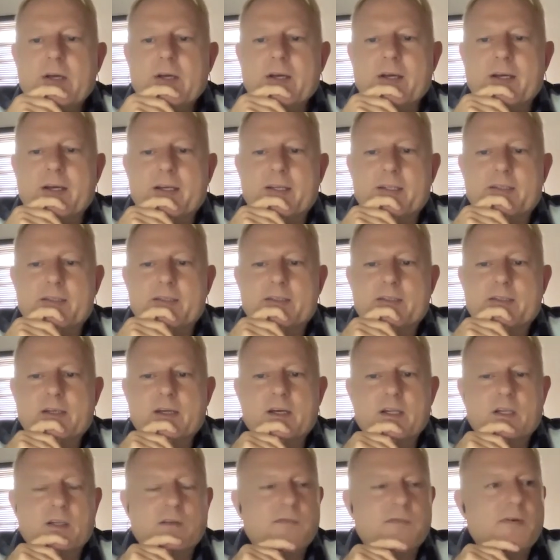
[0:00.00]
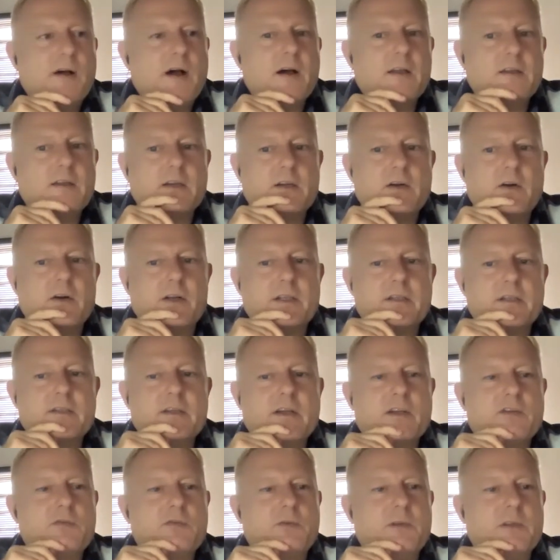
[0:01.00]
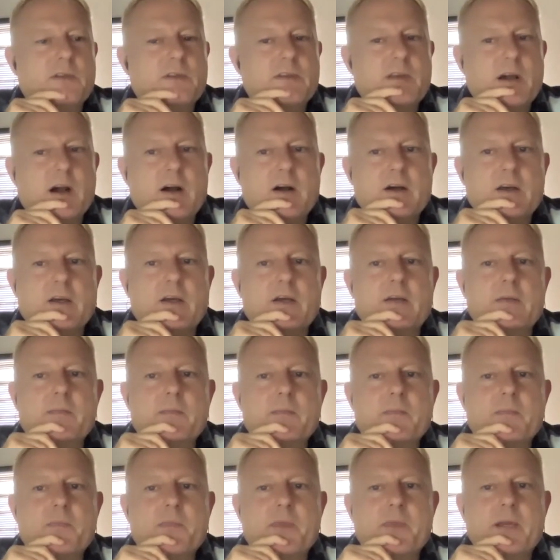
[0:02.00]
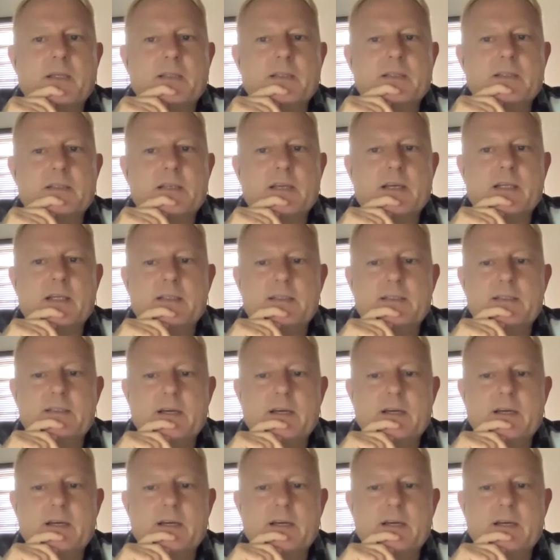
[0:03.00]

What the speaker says: And the father got in touch with Target and said,